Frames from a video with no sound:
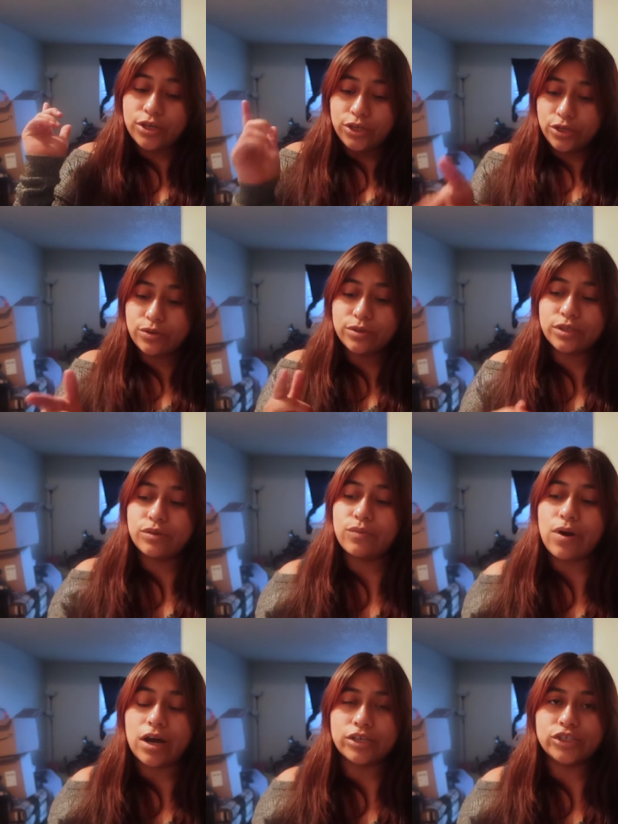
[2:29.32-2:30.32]
use the
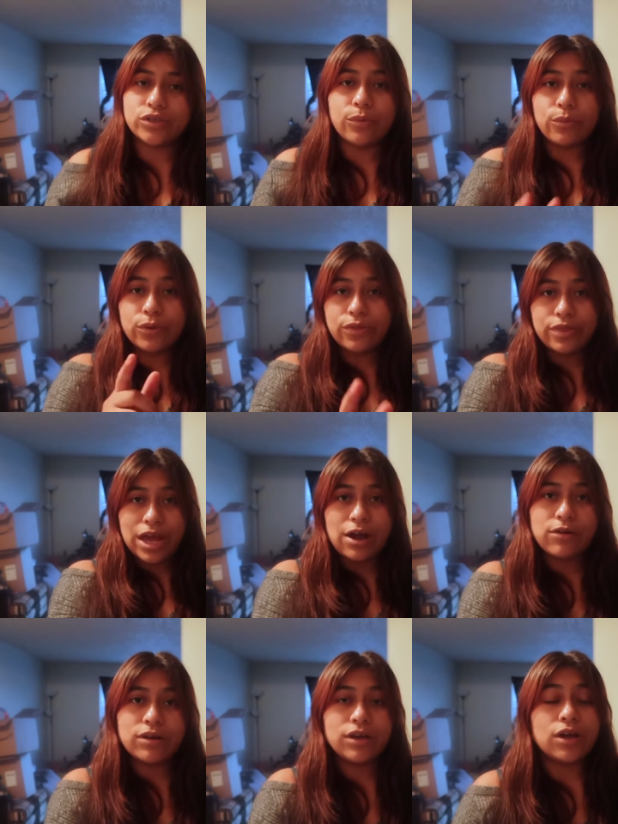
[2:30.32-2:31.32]
washer
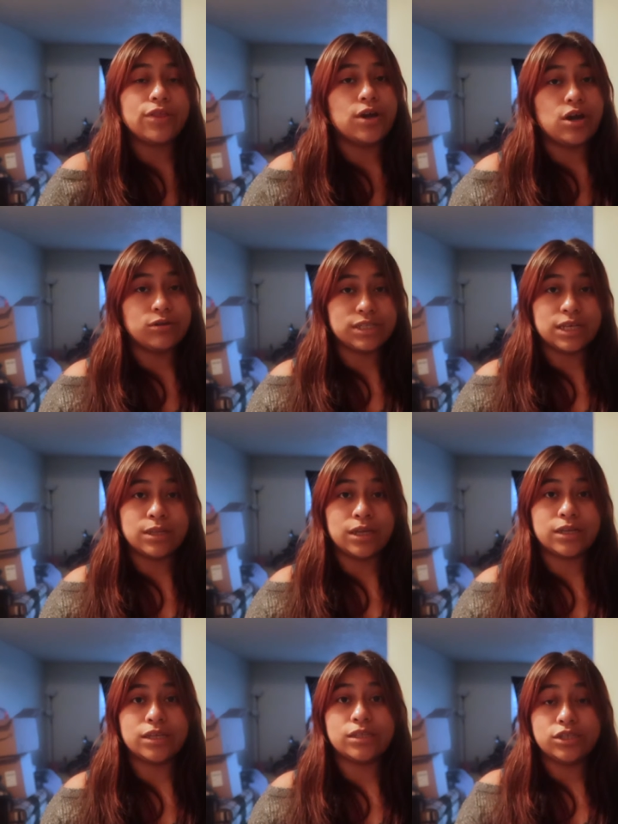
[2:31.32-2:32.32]
without the hose
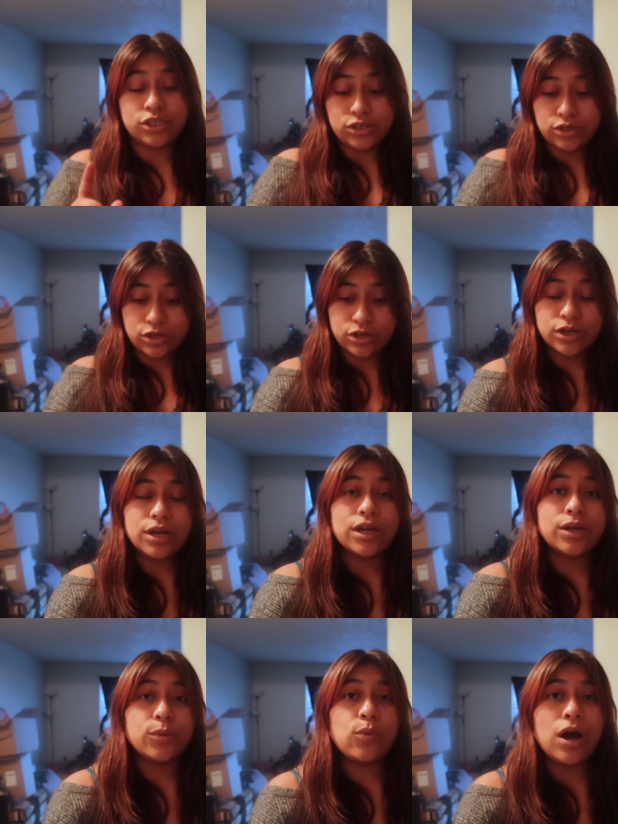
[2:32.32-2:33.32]
connected to your
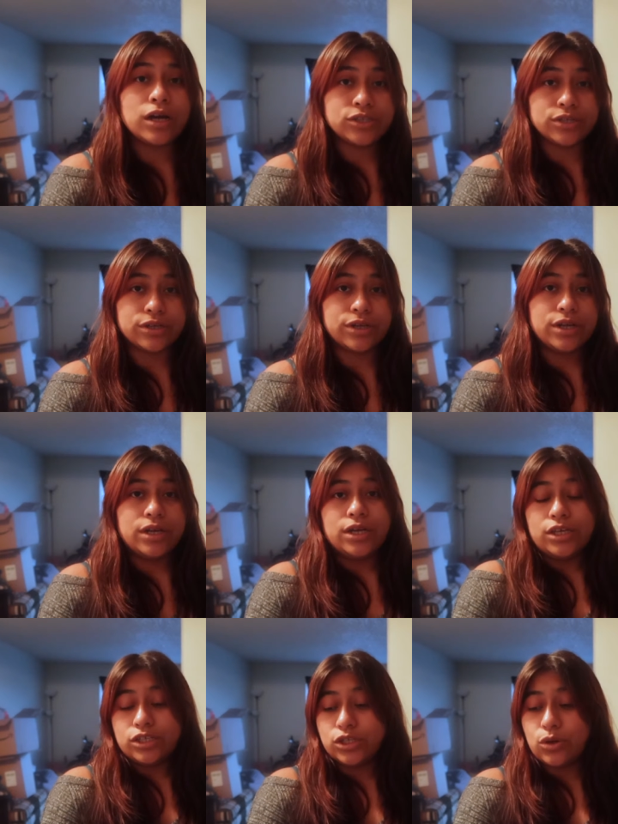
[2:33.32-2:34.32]
washer.
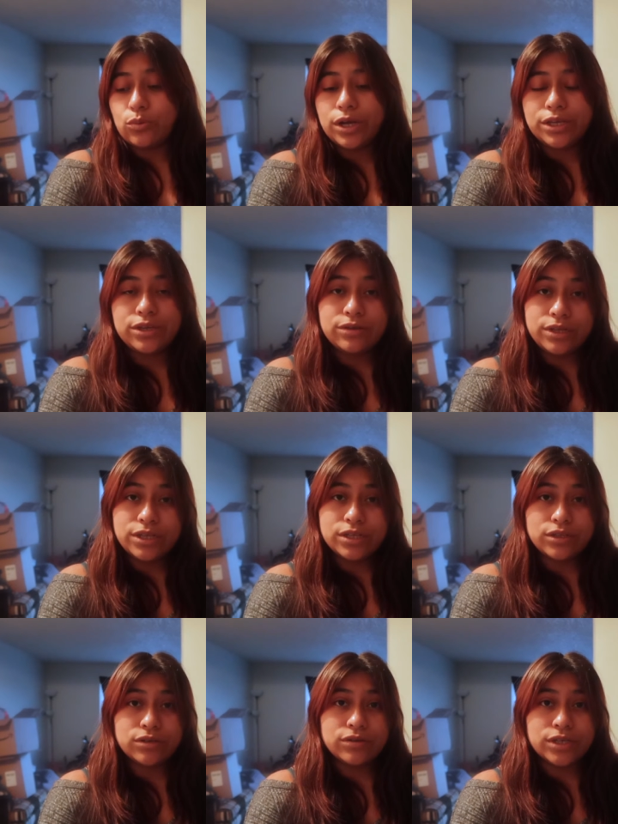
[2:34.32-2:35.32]
So what you need
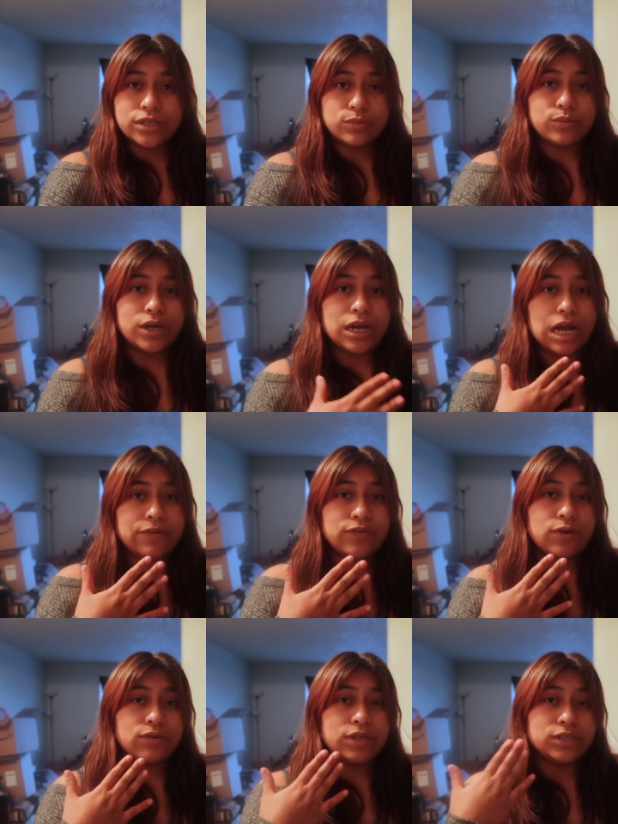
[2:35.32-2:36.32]
to do is what I've
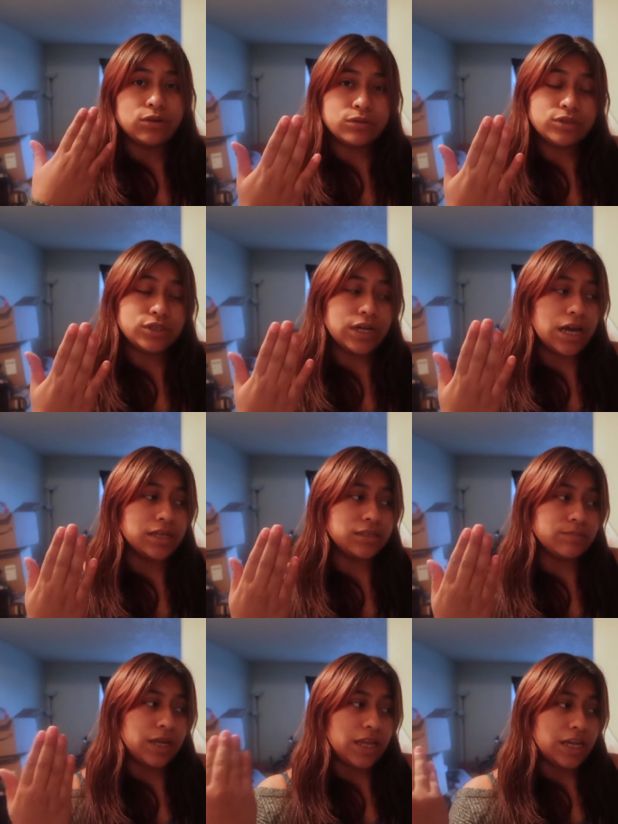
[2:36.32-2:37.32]
already told you
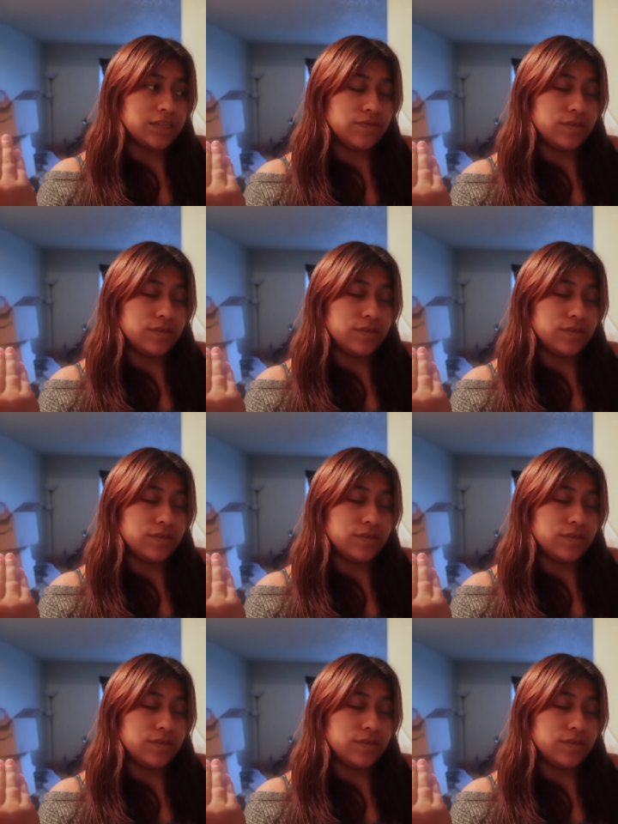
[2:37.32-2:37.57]
guys in my last